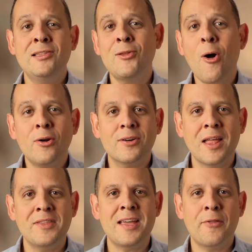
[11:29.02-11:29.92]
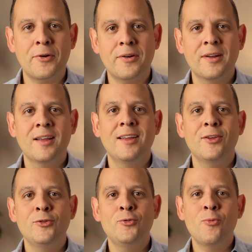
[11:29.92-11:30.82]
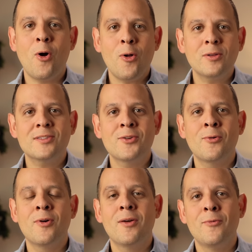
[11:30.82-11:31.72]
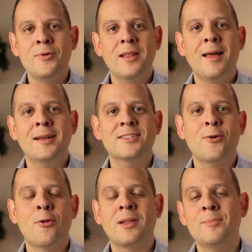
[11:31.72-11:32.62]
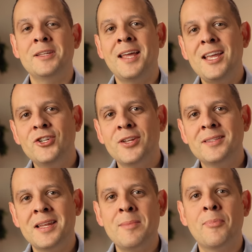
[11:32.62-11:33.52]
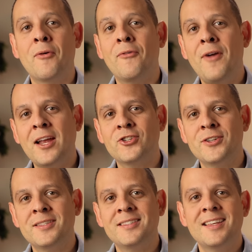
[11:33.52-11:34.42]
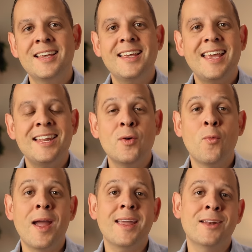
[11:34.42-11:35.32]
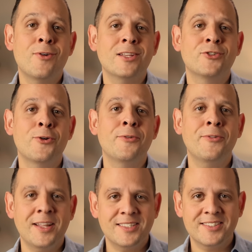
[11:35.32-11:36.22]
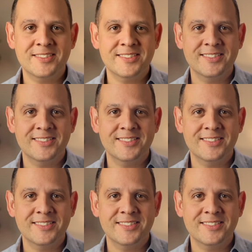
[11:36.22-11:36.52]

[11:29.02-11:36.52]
longer than the other, you also realize all the limitations and imperfections in the way a dress shirt fits.